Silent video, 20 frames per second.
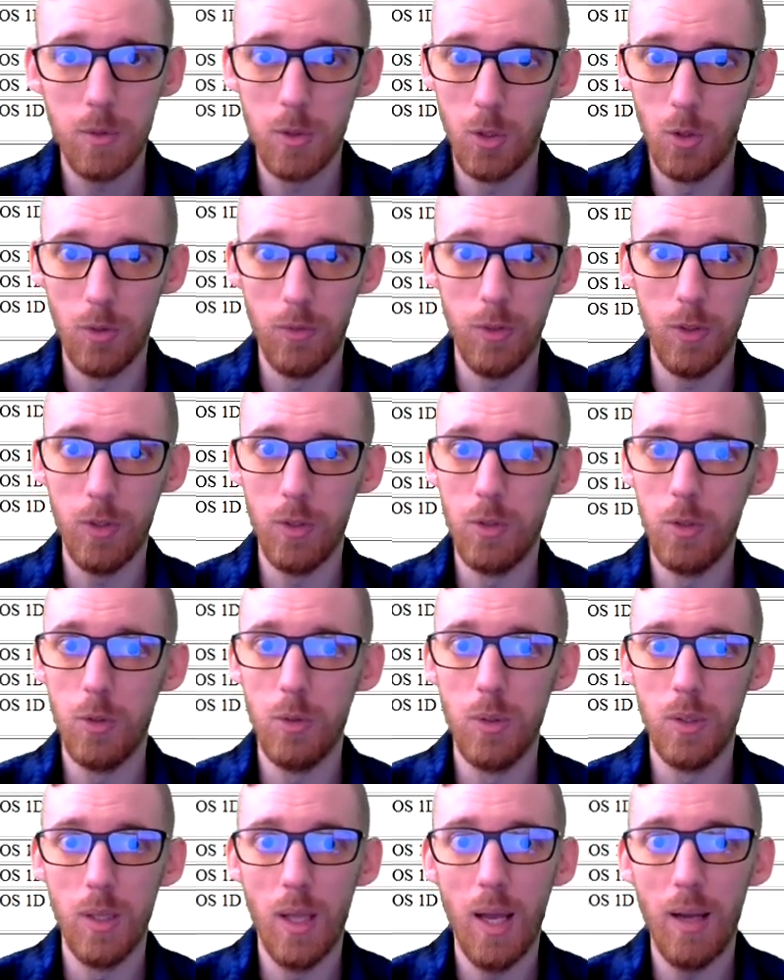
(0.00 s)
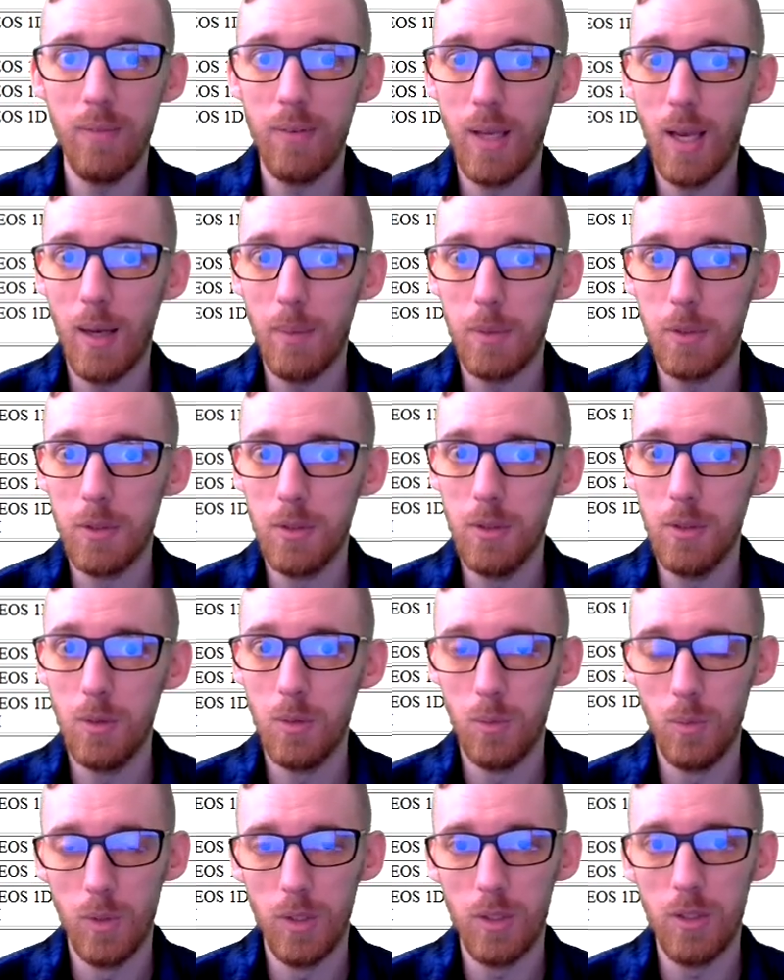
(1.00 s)
so if you can do a live capture
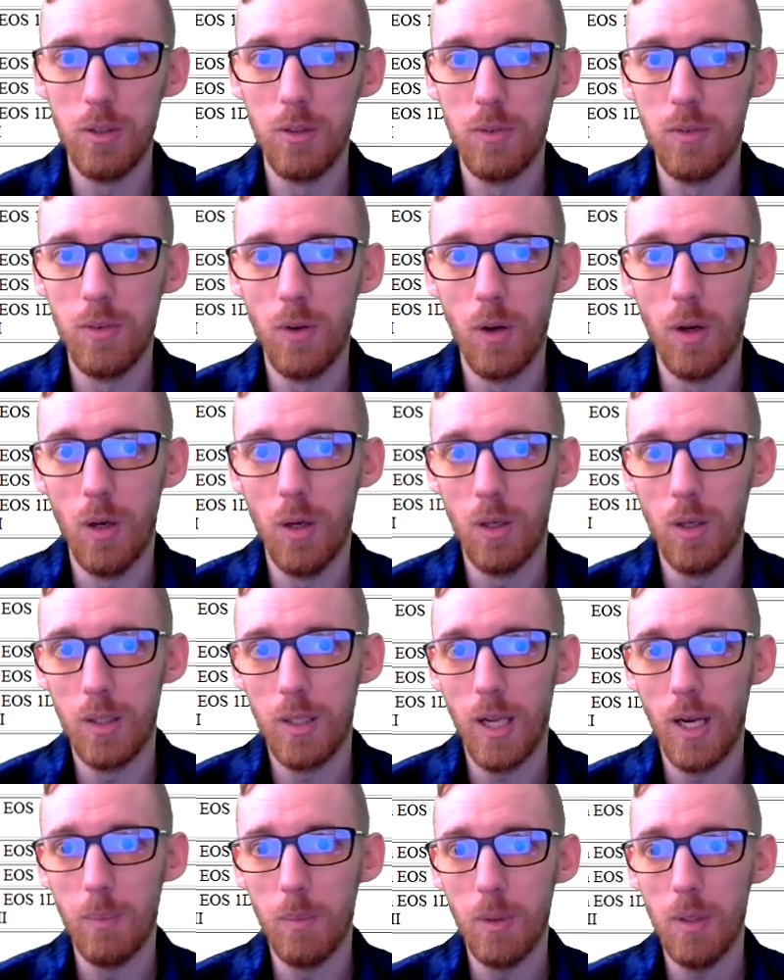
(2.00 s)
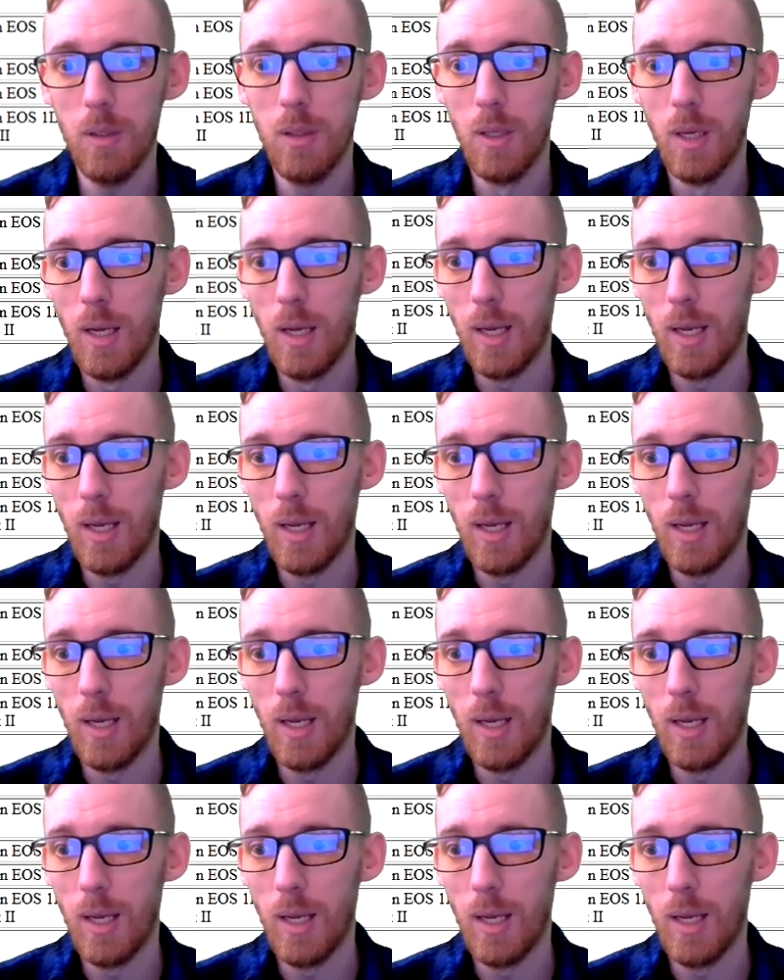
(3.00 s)
with your camera,